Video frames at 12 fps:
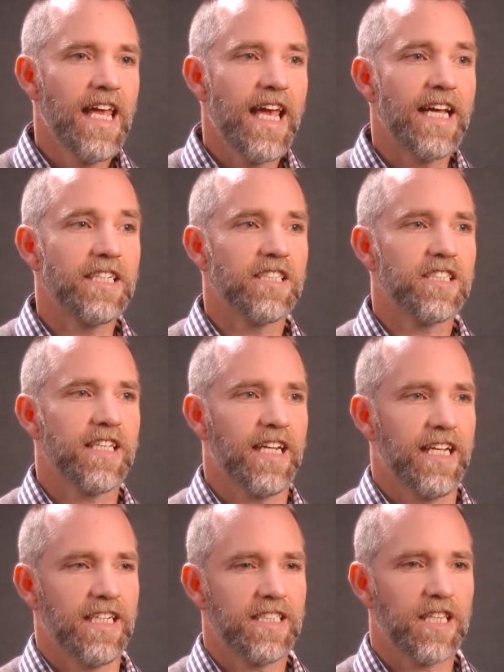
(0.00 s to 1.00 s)
in your
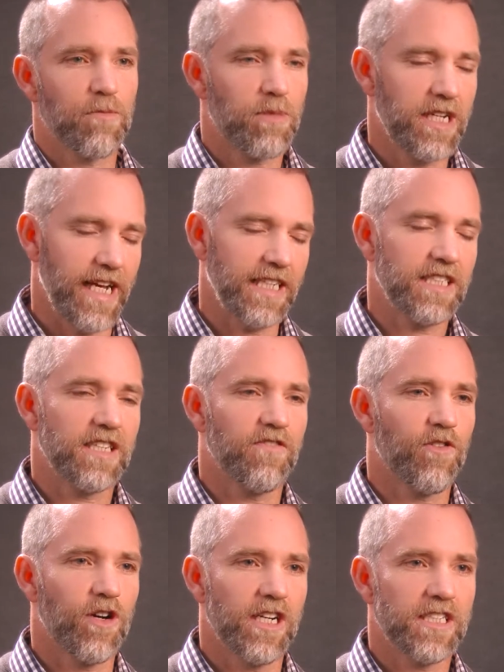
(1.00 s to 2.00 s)
cities that protects the
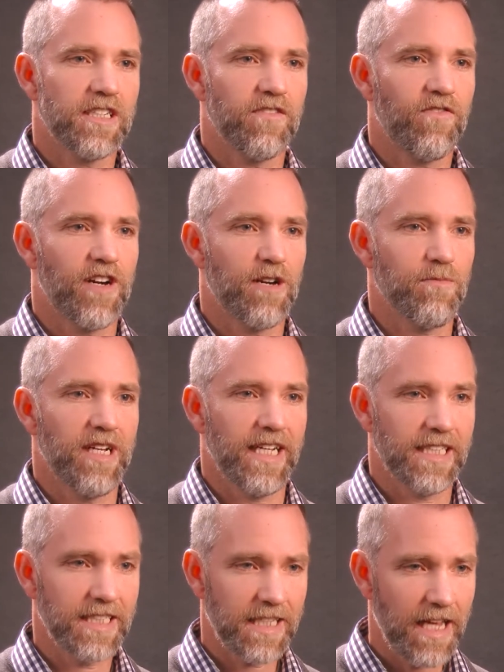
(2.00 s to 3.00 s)
forest and
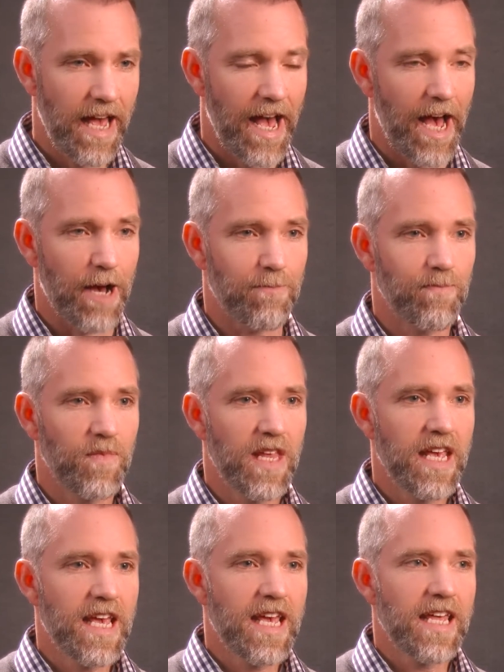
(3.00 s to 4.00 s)
farmlands,
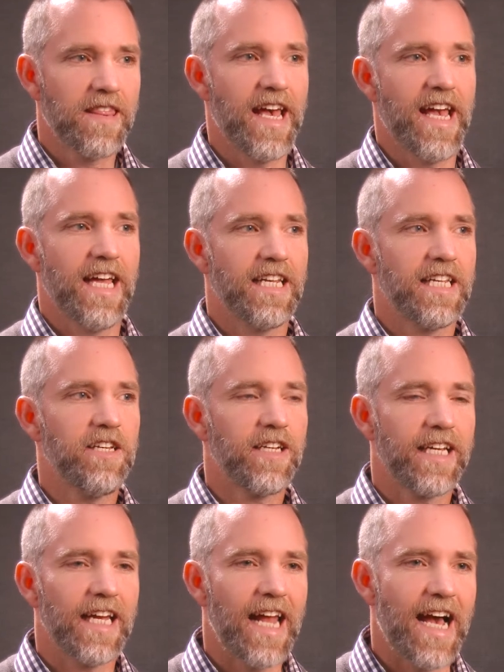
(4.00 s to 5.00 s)
then you
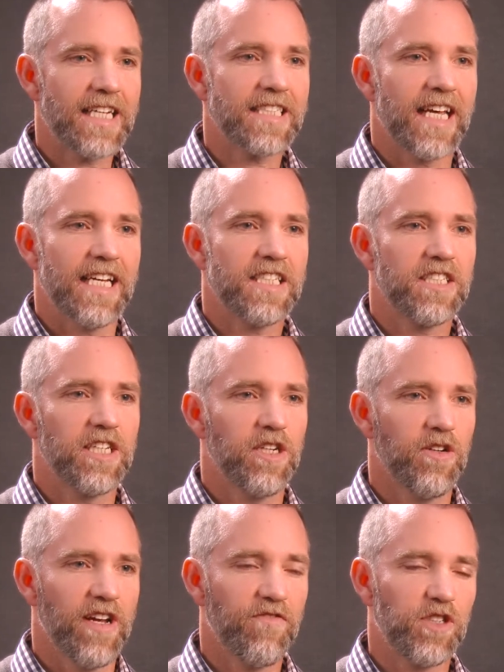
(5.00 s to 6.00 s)
can get access to
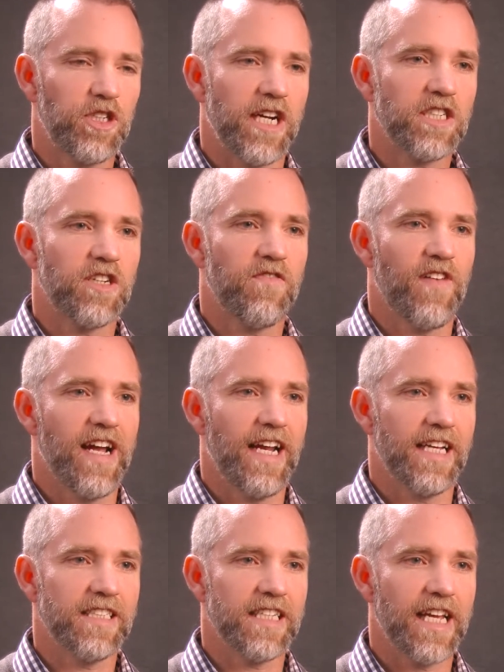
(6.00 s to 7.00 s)
infrastructure
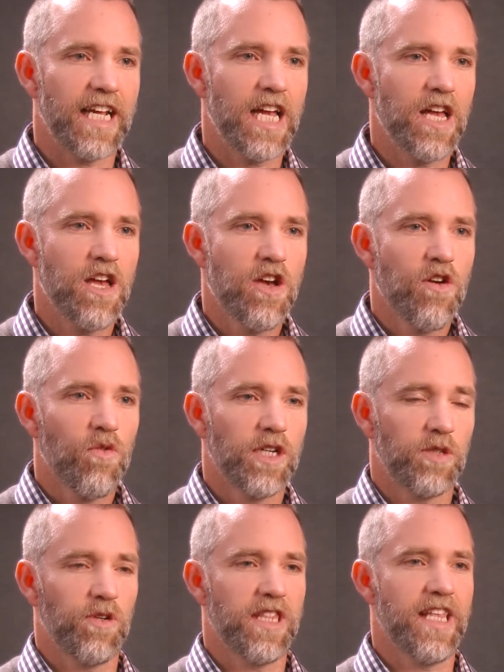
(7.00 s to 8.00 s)
financing,
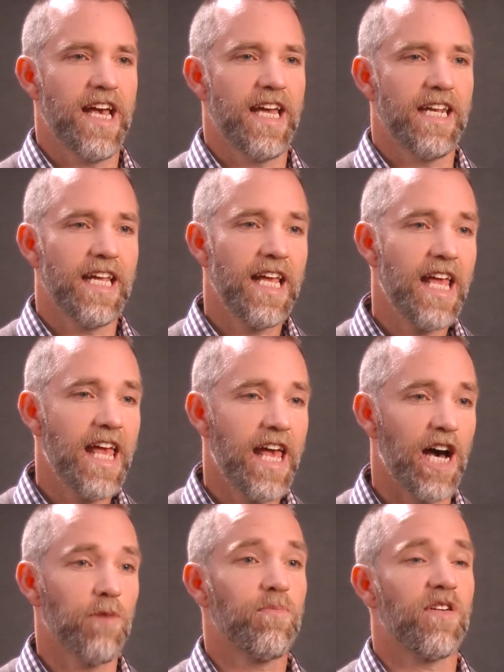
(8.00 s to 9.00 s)
which would then
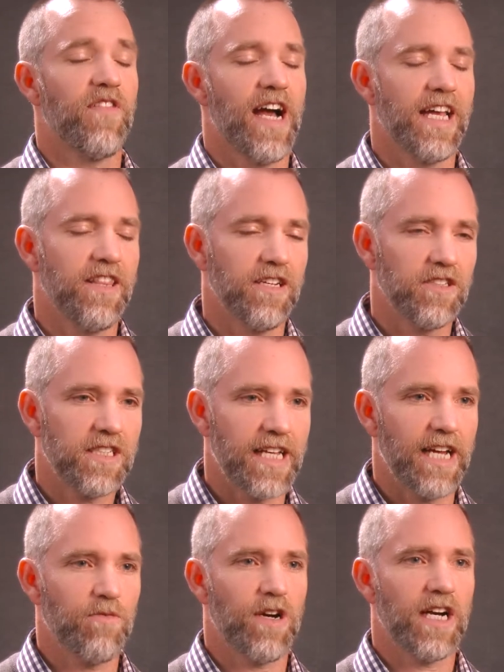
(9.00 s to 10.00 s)
help provide those
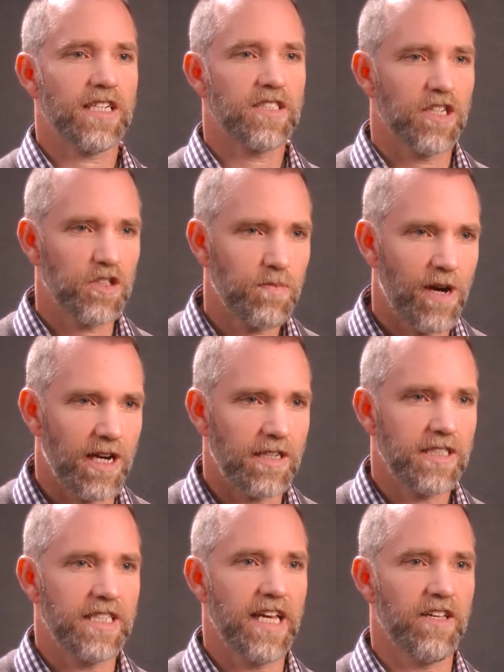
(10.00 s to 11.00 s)
sidewalks, those
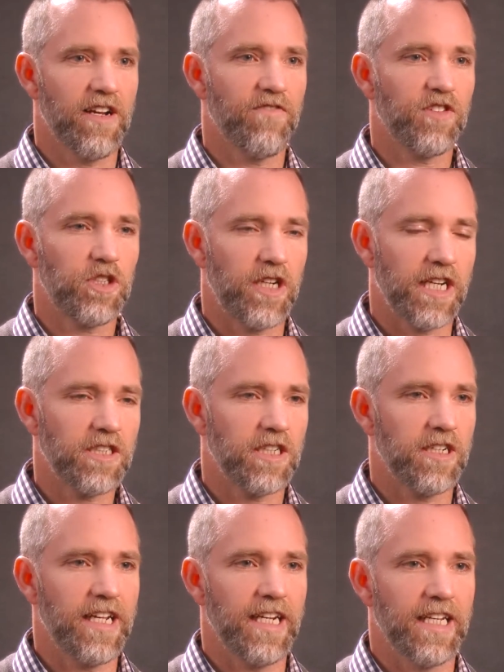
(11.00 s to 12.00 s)
parks, the other infrastructure
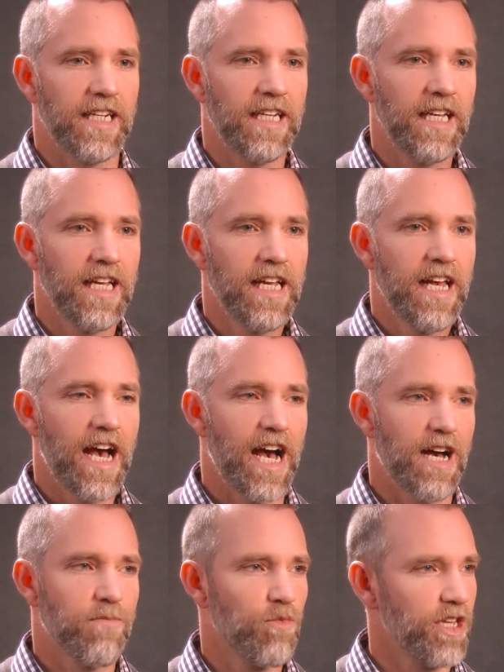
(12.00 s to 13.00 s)
needed,
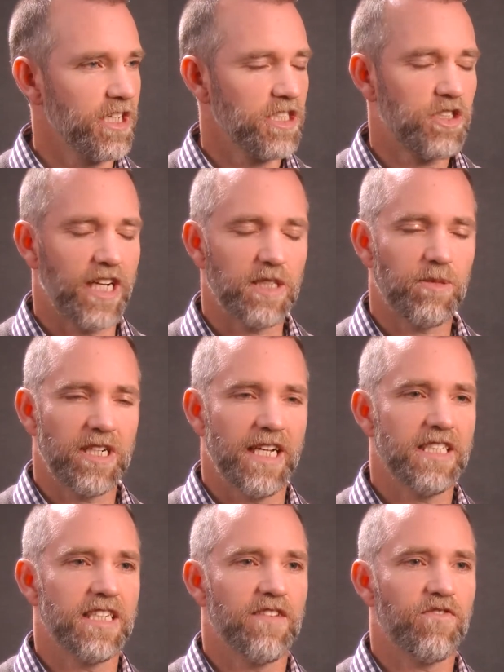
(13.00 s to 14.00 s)
whether it's
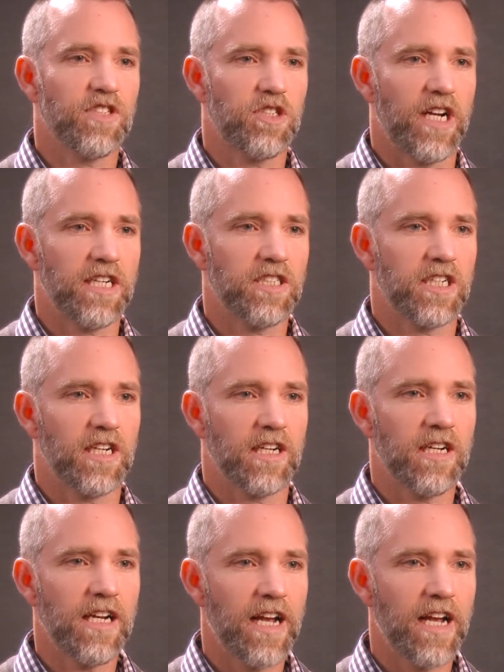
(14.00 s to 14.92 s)
transportation infrastructure,